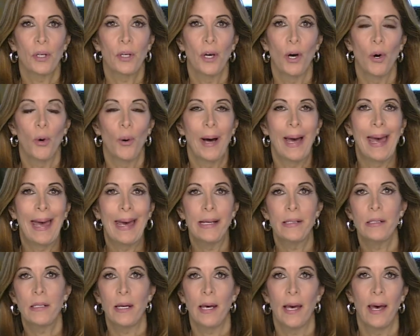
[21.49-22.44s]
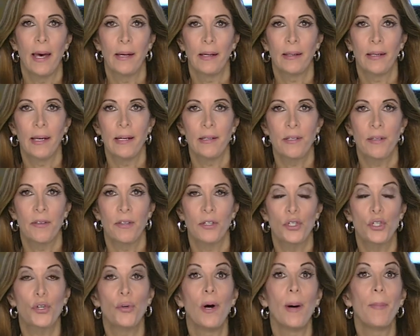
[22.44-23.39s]
to go head to head against
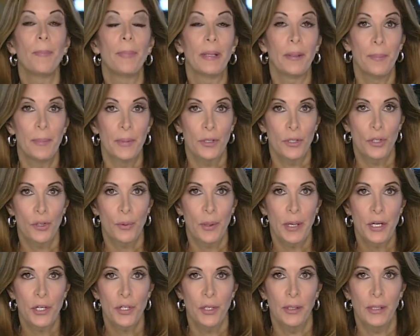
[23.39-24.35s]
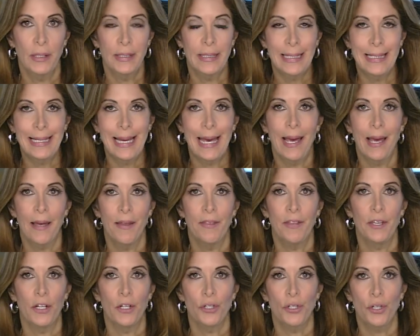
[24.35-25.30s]
the Trump administration. And today,
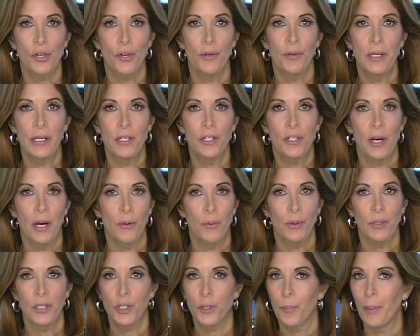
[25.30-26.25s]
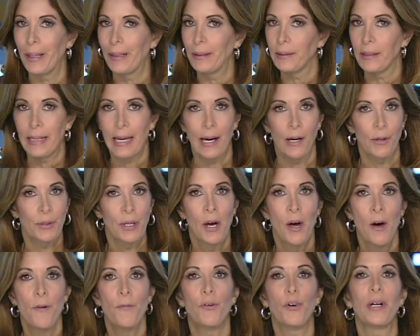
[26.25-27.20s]
the Attorney General spelled it out
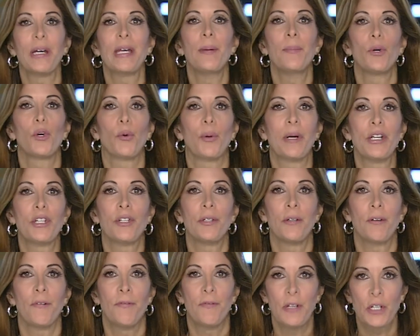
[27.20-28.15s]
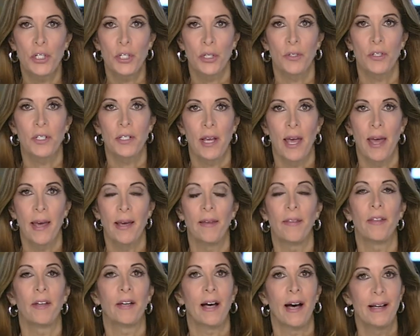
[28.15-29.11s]
for immigration officials,
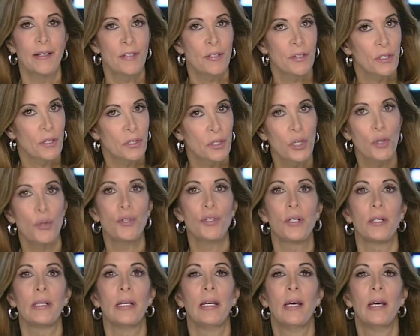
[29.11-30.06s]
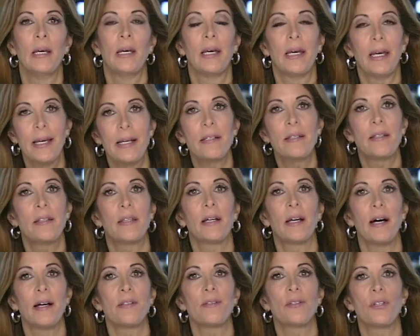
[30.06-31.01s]
saying the Constitution is
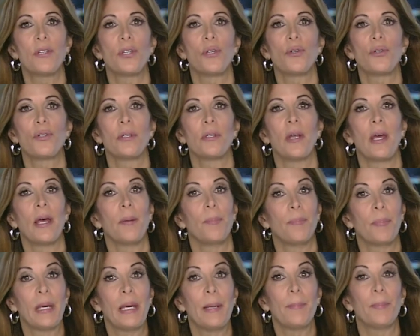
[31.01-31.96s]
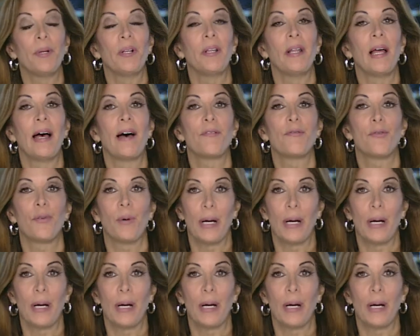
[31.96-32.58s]
the Constitution and people have